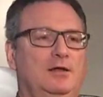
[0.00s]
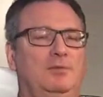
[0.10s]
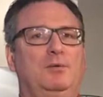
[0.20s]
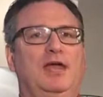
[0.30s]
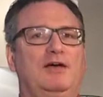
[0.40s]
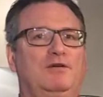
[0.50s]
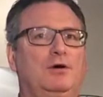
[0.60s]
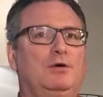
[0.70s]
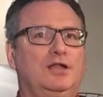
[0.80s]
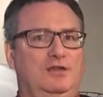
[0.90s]
But we have a
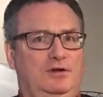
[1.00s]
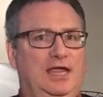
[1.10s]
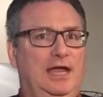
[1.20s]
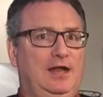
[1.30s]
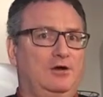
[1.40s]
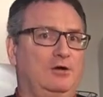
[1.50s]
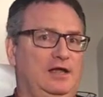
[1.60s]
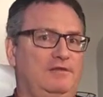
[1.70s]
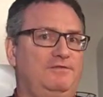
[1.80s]
whole other category of